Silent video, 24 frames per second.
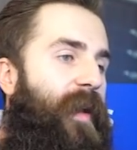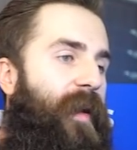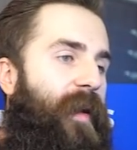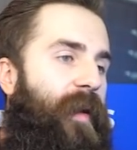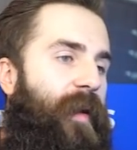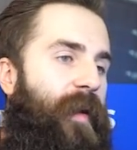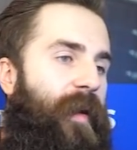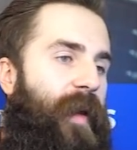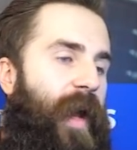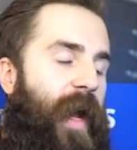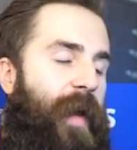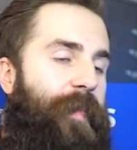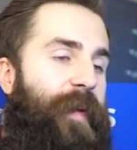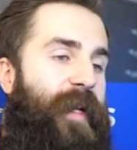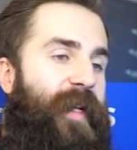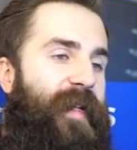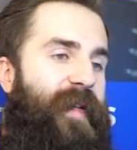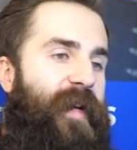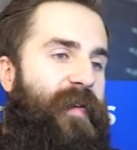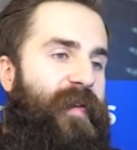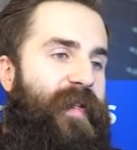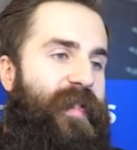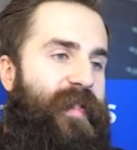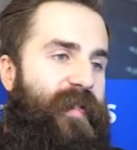I mean,
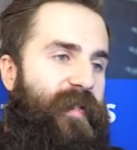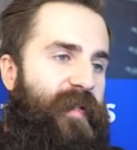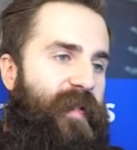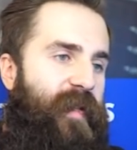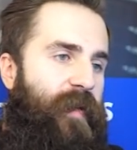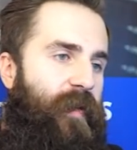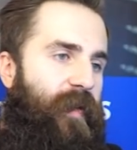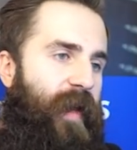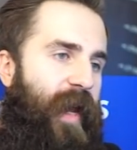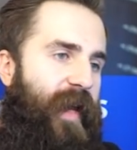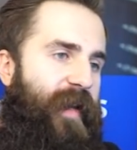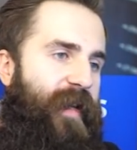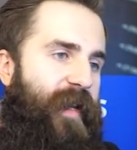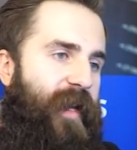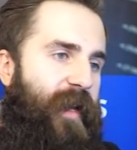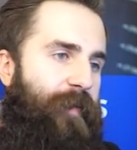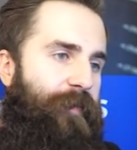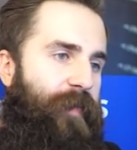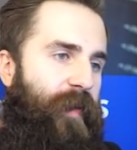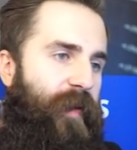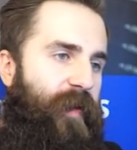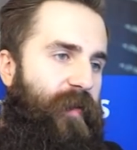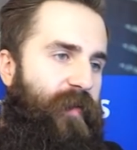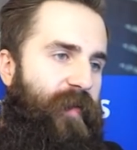there is still a
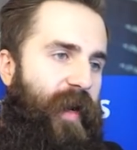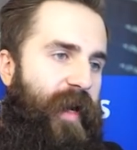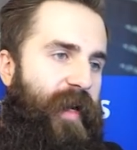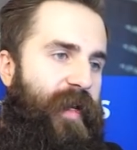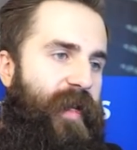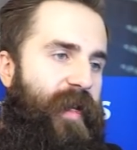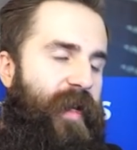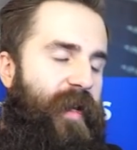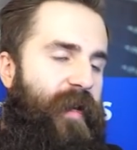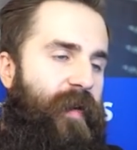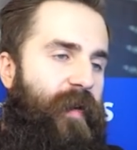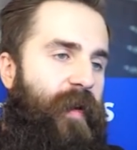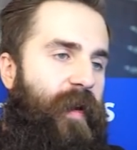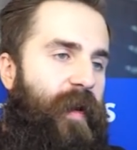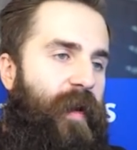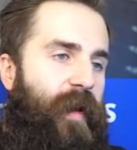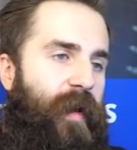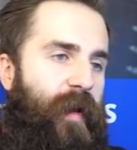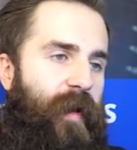dip right here,